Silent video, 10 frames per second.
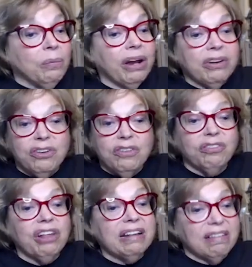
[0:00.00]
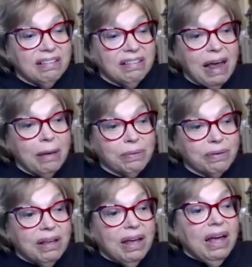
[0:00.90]
one or two flights of
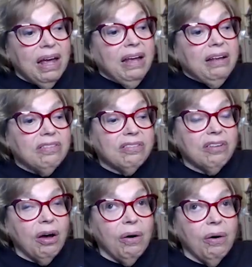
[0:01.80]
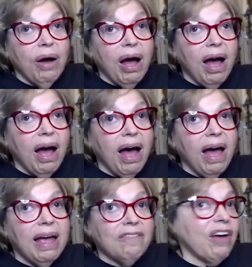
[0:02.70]
steps. So
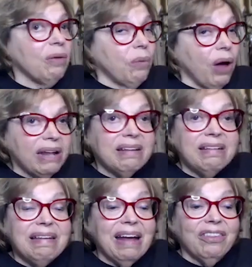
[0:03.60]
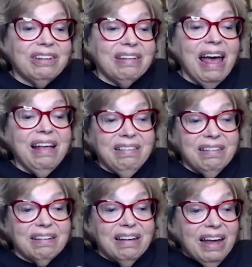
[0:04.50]
if I wanted to take the
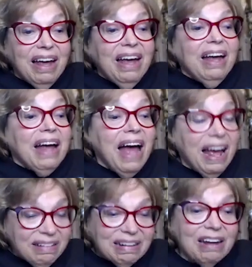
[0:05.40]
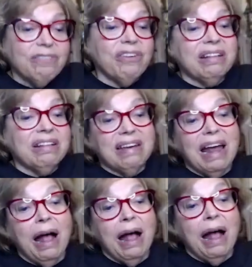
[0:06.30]
test, I had to get
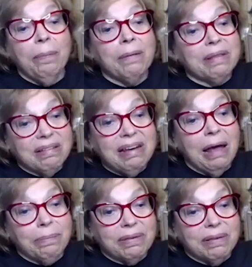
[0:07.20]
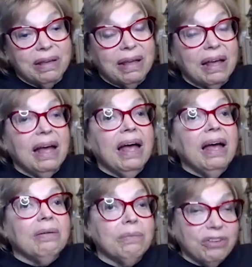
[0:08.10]
friends to help me up the steps,
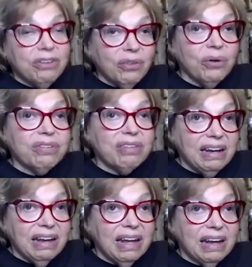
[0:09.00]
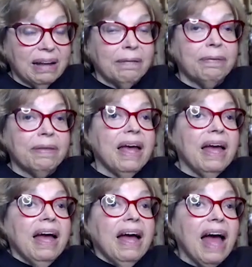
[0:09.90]
which of course I did.
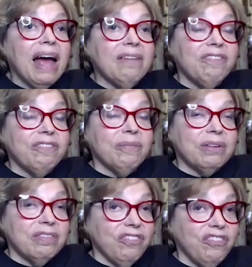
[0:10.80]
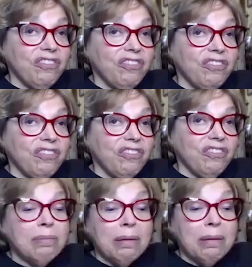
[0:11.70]
I was
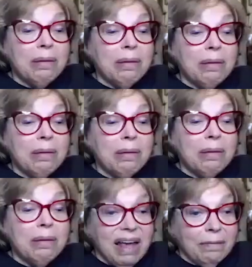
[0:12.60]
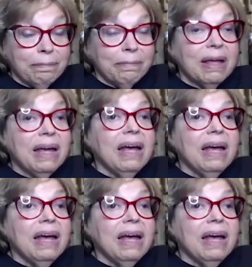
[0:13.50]
failed on my medical exam,